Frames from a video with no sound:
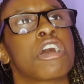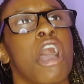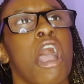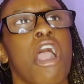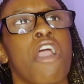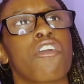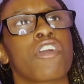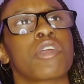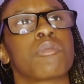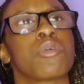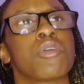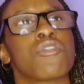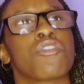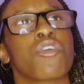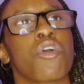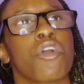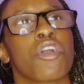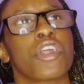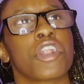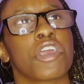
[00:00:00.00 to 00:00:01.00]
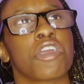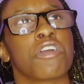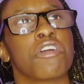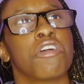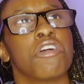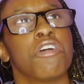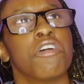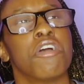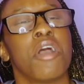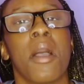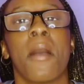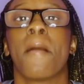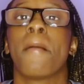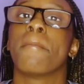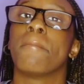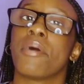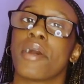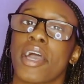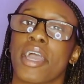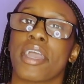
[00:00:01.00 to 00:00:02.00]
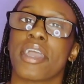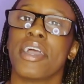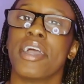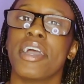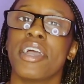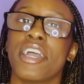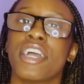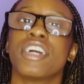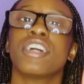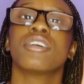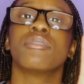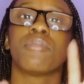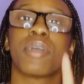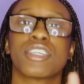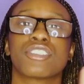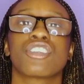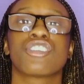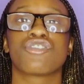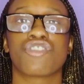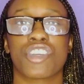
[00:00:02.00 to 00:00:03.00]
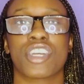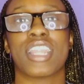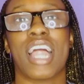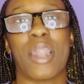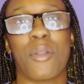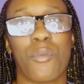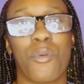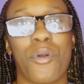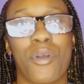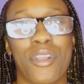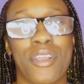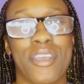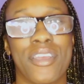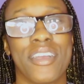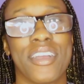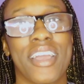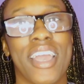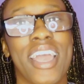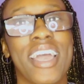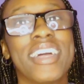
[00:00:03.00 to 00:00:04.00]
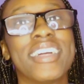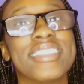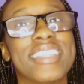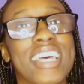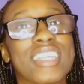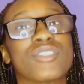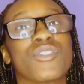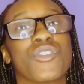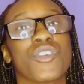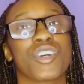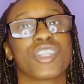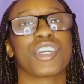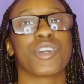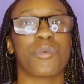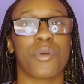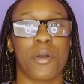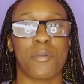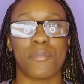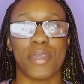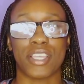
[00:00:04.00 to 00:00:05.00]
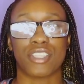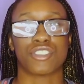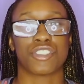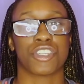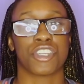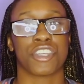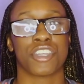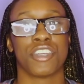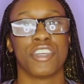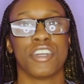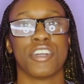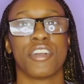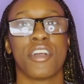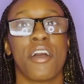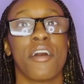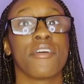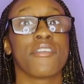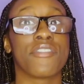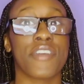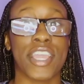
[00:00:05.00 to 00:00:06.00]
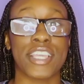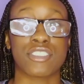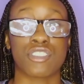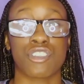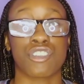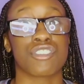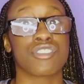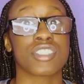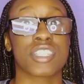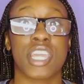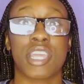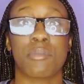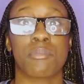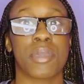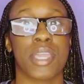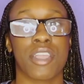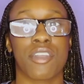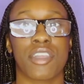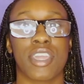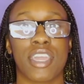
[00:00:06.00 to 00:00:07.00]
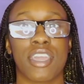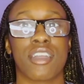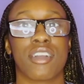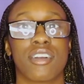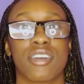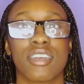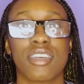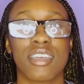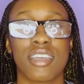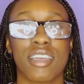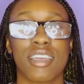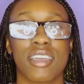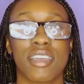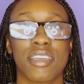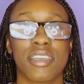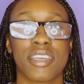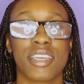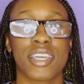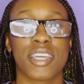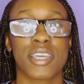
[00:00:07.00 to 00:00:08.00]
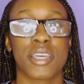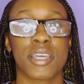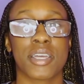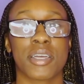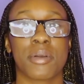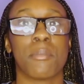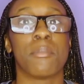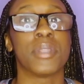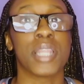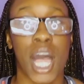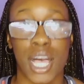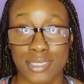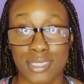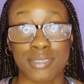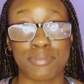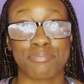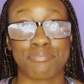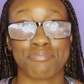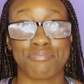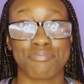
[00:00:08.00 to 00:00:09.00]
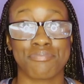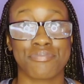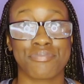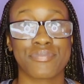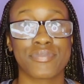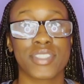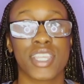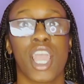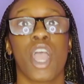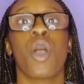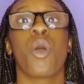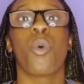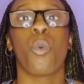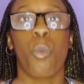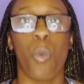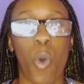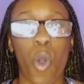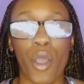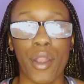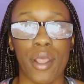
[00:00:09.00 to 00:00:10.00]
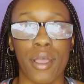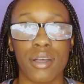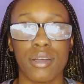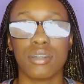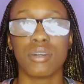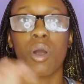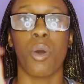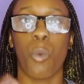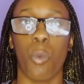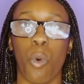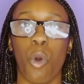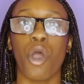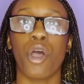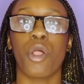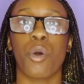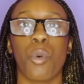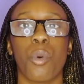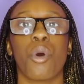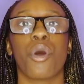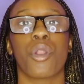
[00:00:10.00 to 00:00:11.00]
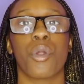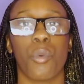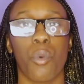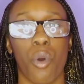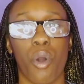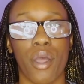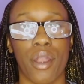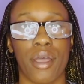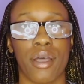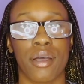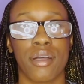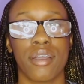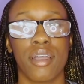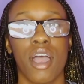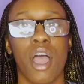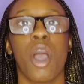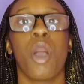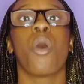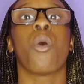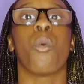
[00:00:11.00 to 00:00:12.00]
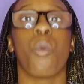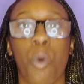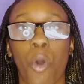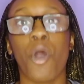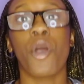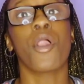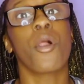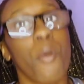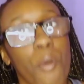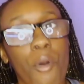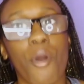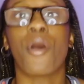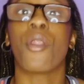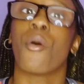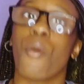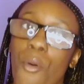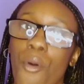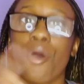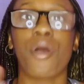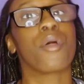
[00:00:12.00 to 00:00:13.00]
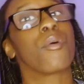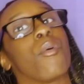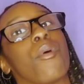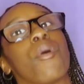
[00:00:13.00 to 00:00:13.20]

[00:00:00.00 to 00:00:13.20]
I already pre-recorded it, but make sure you drink a lot of water. That's really what makes your face or your skin period blossom. Water, water, water, water. Water, water, water,